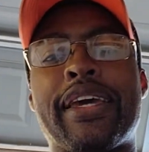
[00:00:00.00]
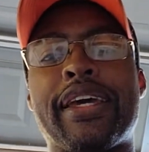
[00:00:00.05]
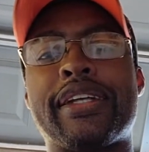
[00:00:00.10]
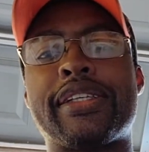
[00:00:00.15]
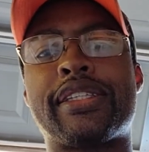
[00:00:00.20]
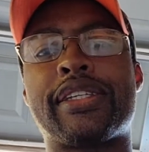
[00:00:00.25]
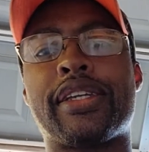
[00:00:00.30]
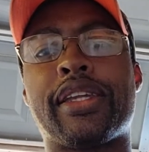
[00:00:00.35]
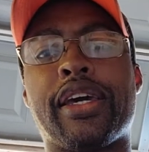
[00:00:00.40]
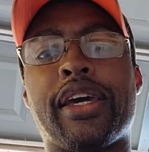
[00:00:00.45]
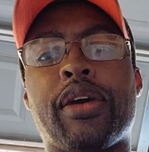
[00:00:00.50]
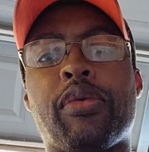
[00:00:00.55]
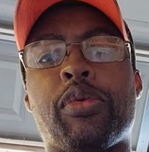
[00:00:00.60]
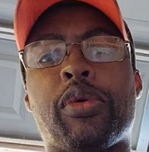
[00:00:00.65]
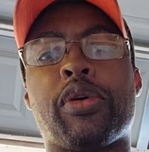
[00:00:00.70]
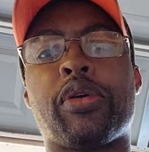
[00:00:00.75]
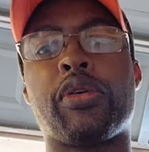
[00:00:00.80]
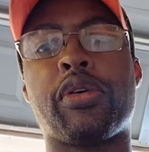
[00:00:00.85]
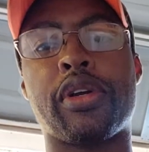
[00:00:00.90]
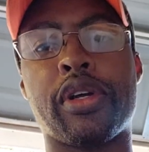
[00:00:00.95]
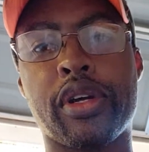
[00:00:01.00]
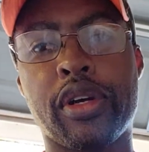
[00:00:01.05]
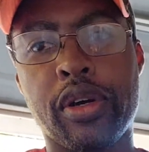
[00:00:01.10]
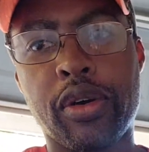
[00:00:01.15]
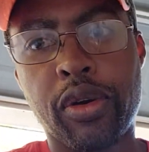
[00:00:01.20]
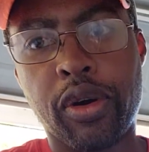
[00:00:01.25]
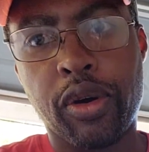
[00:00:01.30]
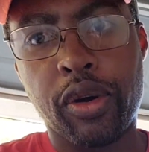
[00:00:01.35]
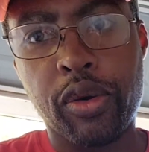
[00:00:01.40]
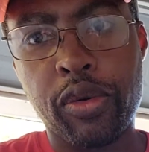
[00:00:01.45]
and today we're going to
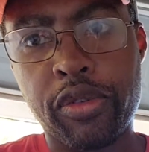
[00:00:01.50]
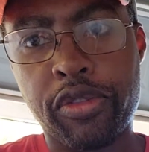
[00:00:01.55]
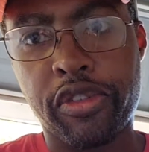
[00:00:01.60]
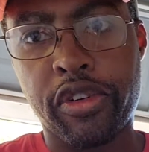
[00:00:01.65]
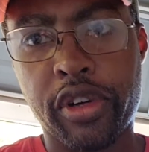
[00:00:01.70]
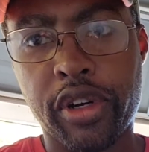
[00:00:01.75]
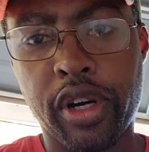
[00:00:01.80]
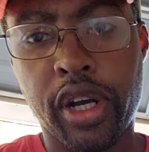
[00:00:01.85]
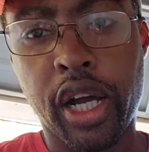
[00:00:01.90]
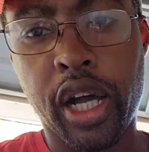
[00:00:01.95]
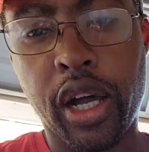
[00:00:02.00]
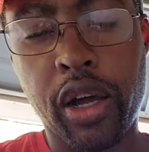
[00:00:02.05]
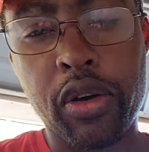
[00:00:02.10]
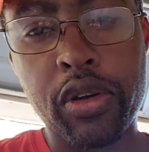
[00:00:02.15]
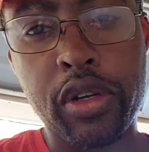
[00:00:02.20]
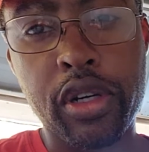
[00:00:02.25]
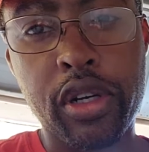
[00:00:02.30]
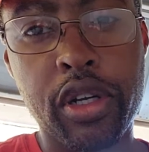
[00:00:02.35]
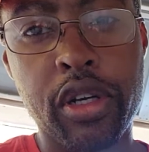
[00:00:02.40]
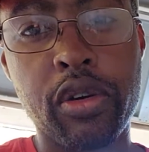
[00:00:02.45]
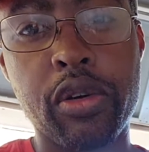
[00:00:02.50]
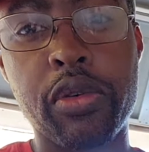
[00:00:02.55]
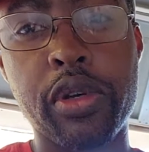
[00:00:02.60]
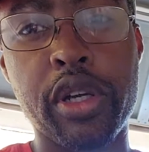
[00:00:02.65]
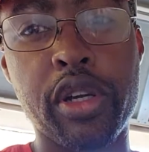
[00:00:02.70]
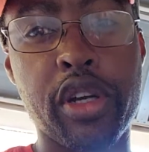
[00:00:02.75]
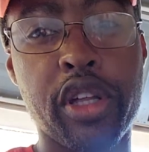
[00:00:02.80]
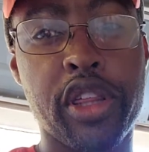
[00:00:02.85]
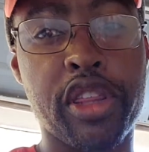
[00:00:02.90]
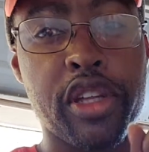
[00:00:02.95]
go over how to know
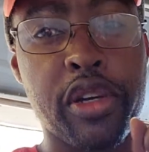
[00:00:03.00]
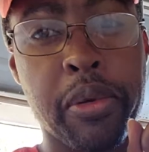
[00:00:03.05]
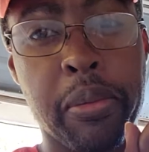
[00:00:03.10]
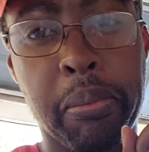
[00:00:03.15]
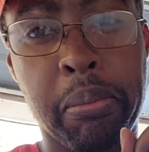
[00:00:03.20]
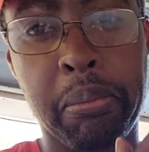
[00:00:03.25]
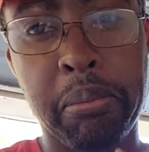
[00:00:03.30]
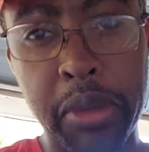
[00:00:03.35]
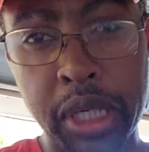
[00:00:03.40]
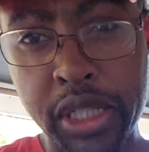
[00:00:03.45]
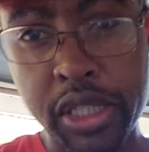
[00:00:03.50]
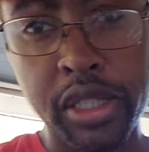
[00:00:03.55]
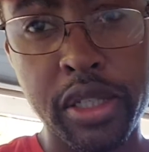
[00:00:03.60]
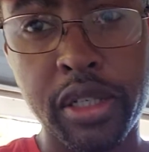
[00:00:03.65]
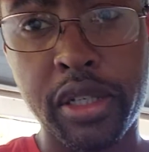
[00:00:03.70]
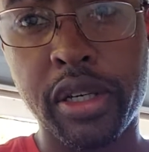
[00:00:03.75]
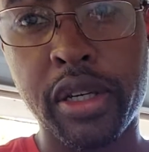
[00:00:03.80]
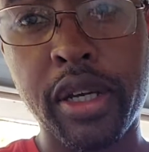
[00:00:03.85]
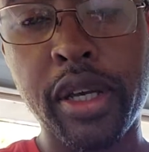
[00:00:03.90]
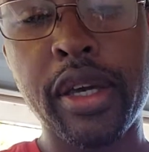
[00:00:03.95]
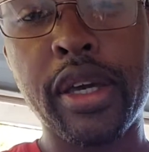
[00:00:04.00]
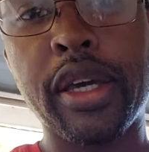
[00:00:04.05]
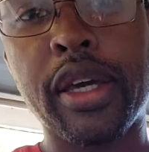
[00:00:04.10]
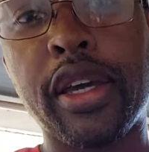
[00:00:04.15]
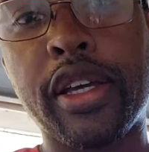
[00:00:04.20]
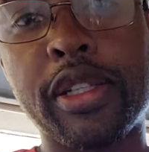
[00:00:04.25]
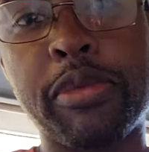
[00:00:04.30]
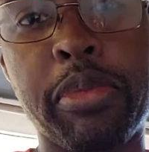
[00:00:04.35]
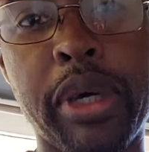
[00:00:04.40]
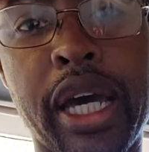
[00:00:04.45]
when your thermistor
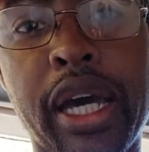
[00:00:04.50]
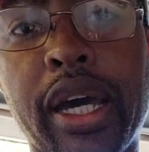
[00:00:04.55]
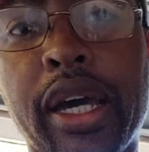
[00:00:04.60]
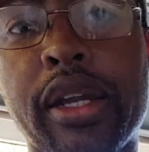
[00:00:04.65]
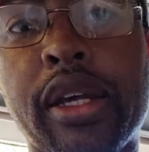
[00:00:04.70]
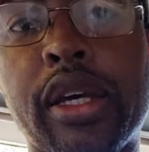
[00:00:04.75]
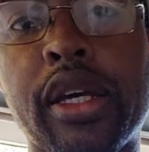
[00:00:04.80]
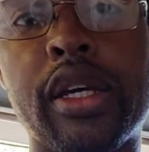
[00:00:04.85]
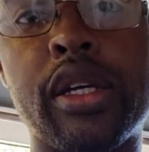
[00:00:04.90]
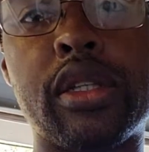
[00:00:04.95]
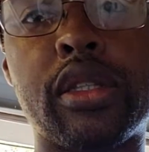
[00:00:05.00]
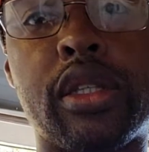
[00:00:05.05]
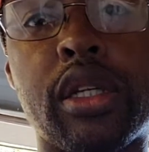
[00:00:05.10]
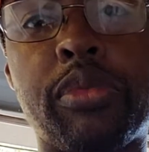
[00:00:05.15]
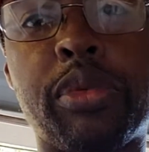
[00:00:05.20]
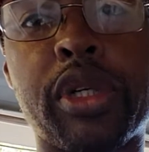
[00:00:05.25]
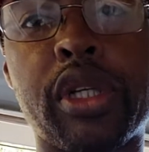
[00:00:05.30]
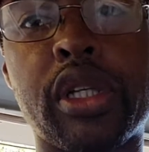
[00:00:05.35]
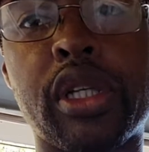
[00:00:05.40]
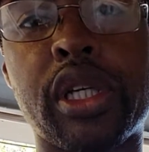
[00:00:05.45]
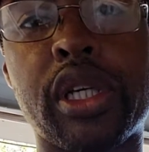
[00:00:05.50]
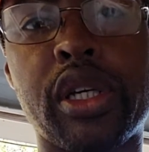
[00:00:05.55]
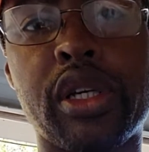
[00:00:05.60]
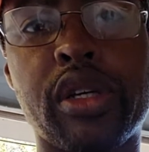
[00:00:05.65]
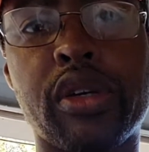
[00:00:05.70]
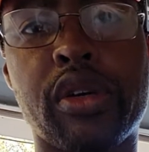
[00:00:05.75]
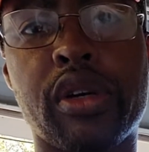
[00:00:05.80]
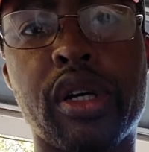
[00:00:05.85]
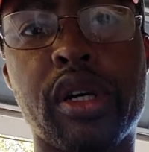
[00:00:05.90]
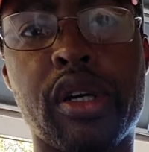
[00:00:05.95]
is bad. Typically,
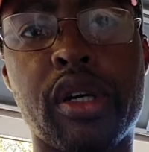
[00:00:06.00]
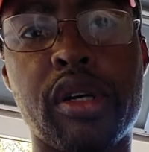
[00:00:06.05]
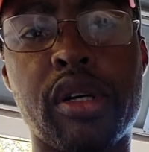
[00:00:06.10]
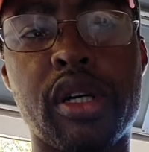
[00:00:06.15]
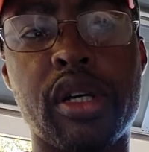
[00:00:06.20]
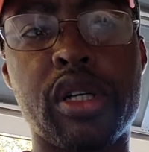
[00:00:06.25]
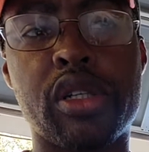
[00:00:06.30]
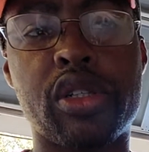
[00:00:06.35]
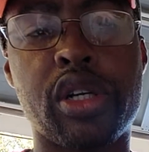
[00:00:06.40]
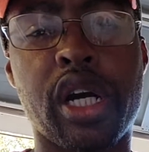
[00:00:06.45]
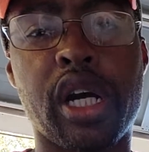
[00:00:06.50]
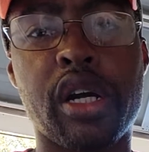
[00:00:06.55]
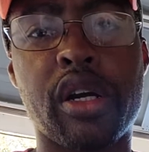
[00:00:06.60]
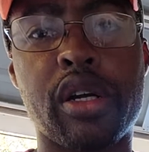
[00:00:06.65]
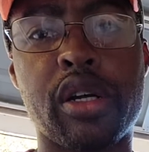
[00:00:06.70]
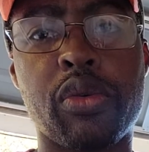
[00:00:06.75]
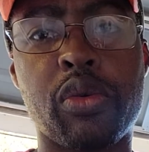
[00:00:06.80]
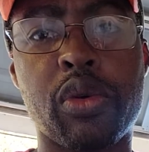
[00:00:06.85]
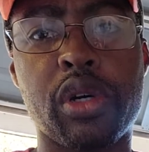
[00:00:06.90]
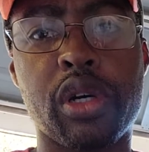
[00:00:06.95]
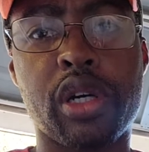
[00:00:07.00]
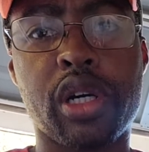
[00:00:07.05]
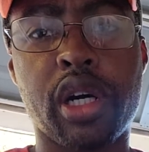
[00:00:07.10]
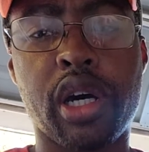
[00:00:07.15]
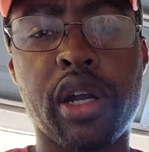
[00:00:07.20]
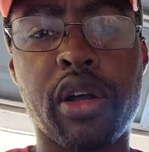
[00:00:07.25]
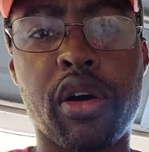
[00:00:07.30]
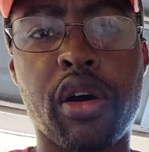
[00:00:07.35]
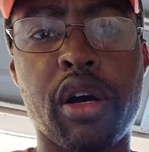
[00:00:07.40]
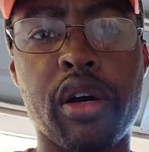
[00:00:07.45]
your dryer will
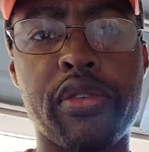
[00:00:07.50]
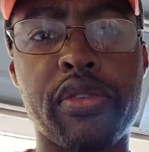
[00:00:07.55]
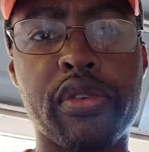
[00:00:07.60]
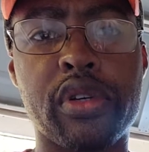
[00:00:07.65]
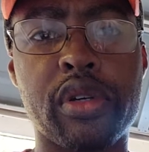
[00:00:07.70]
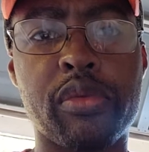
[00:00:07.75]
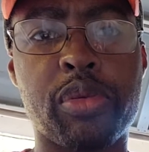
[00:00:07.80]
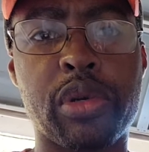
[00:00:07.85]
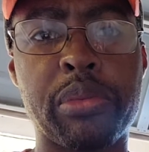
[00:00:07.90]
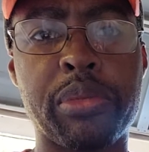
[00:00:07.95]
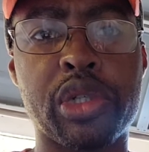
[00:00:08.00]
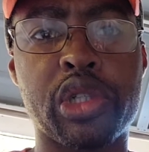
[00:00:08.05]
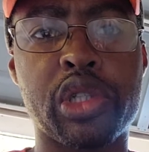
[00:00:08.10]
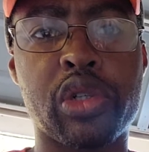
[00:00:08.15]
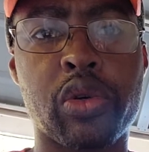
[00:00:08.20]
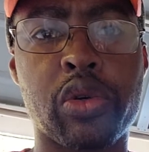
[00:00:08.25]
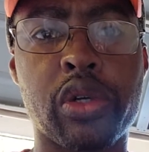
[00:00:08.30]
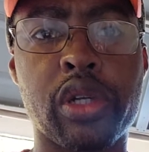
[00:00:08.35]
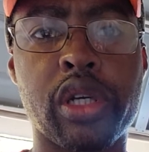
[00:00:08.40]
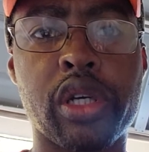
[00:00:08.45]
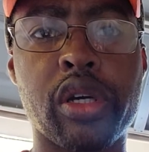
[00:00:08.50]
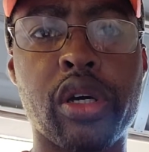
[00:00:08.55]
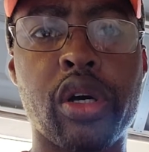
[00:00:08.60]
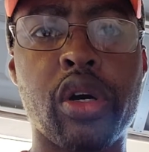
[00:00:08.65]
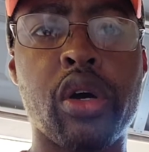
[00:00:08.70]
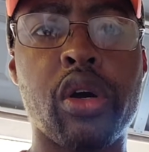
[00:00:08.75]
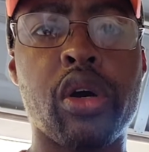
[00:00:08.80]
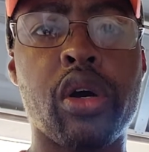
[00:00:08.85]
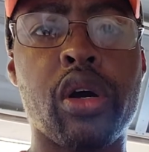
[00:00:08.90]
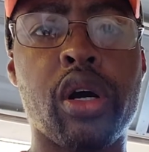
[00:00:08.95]
cut off prematurely,
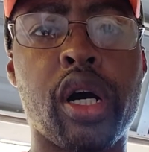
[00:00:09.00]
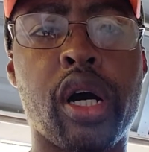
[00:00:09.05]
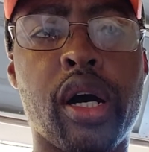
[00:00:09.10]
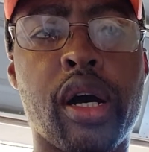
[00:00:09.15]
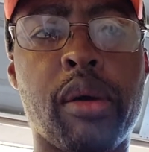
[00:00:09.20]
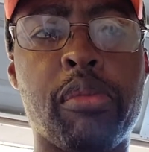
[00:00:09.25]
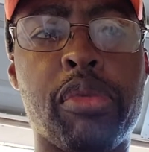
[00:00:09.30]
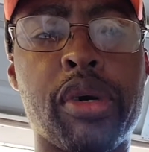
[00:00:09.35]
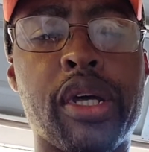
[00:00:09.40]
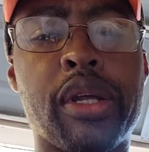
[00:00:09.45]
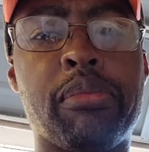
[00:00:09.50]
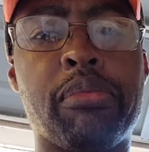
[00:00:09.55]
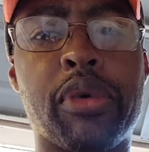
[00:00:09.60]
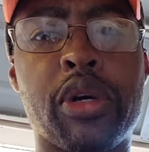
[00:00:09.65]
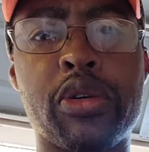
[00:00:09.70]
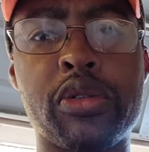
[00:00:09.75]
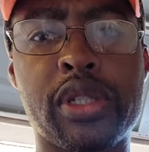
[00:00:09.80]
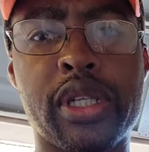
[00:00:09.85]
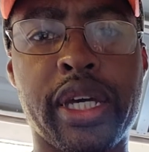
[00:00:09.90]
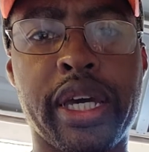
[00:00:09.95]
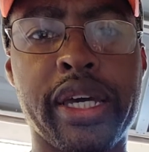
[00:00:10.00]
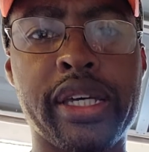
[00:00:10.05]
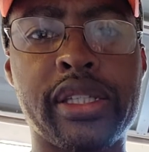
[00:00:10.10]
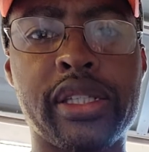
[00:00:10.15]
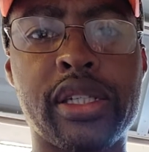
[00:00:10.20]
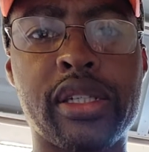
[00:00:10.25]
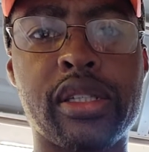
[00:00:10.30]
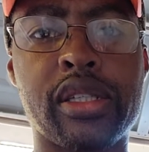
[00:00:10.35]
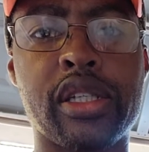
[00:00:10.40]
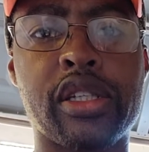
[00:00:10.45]
but in most
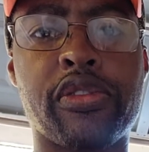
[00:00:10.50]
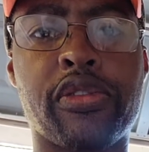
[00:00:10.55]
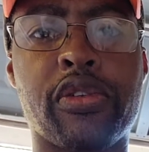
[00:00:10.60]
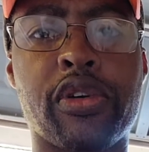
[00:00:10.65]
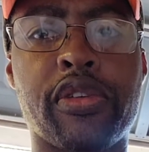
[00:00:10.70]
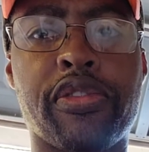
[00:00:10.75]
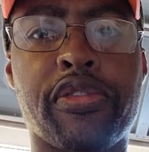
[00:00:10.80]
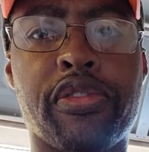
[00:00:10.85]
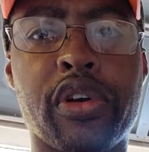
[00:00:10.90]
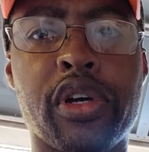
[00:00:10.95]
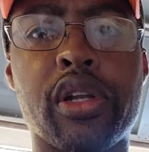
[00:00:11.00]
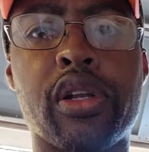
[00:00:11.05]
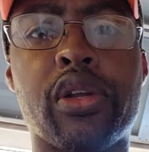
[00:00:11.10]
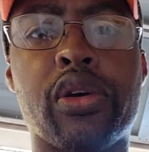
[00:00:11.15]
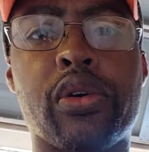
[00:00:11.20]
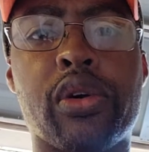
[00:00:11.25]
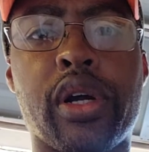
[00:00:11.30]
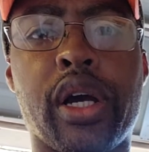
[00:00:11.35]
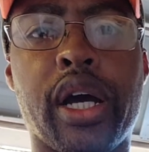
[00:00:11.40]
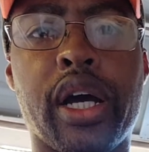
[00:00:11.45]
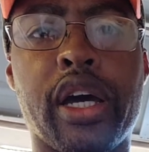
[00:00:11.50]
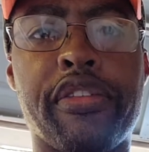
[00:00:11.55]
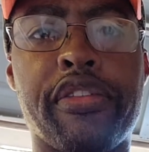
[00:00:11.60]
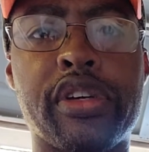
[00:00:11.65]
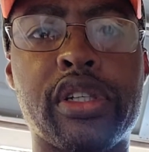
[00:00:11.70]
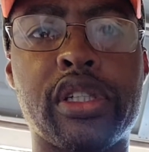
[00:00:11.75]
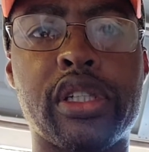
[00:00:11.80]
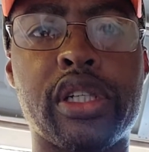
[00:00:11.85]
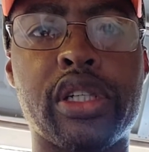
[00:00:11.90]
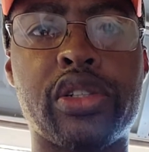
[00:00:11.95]
cases, it's for front loader high
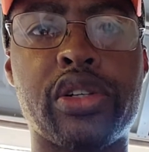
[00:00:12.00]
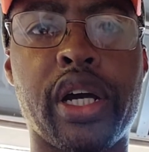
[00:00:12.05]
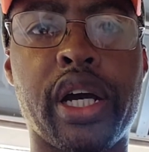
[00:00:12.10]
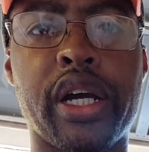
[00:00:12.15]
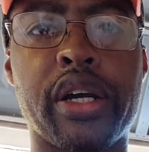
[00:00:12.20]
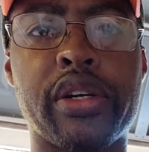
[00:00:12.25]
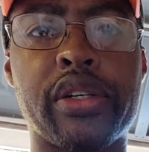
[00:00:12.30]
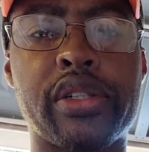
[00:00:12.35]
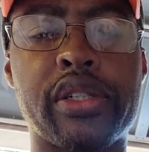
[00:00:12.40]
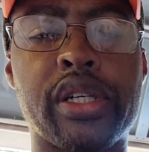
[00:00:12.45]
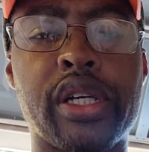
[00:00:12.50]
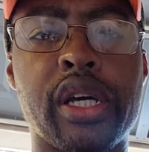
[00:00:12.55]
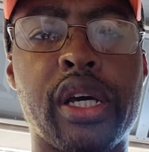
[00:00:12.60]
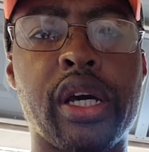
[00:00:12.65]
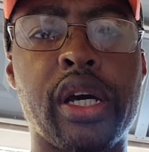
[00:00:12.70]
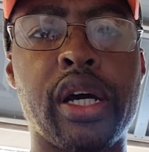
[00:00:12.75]
efficiency dryers.